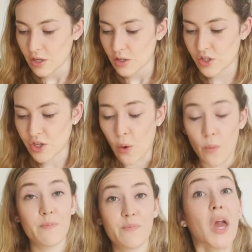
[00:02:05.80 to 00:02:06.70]

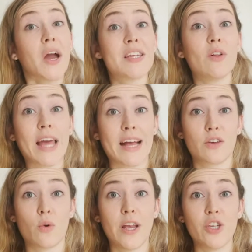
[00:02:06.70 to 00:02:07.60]
So the ideal gas
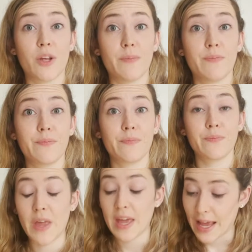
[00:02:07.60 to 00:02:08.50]
equation,
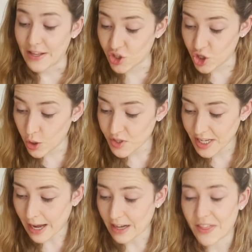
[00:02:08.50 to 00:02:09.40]
it's used to
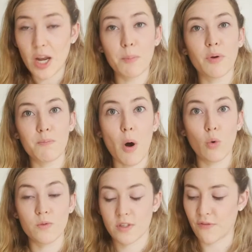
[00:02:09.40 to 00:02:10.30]
calculate the number of
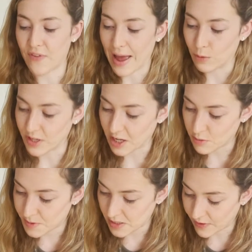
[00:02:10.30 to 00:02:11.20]
moles found in a
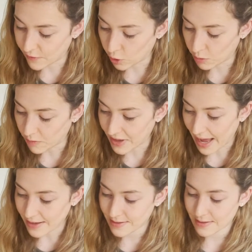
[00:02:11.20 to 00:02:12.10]
specific volume of
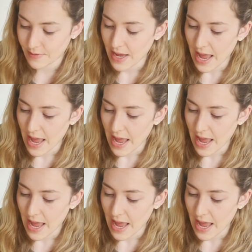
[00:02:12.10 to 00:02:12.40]
gas.